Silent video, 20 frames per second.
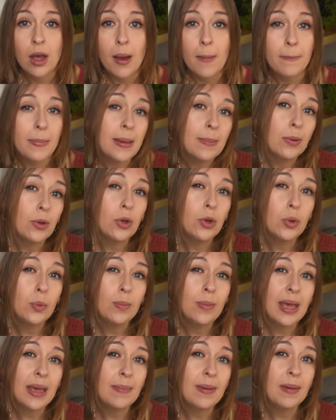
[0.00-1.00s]
People who
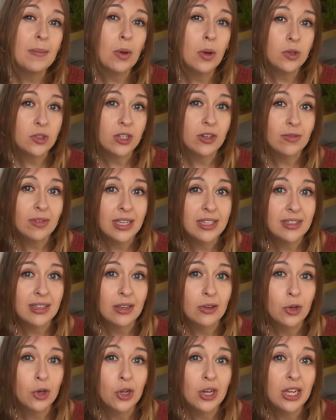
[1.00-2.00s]
may be most at
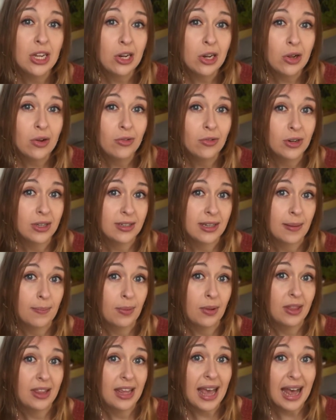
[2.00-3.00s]
risk could include, for
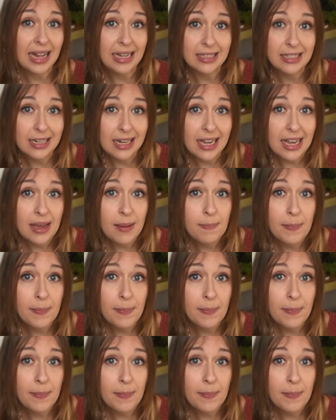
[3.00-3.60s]
example, the elderly,